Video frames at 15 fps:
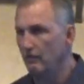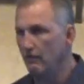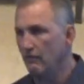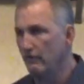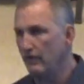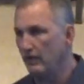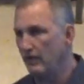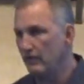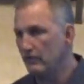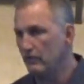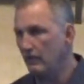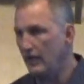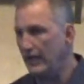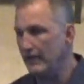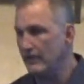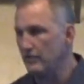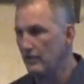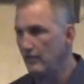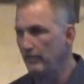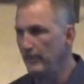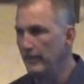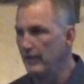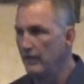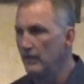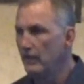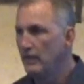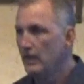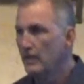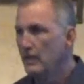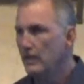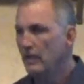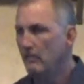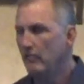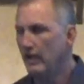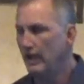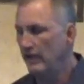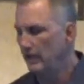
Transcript: You know, the Israelites had been in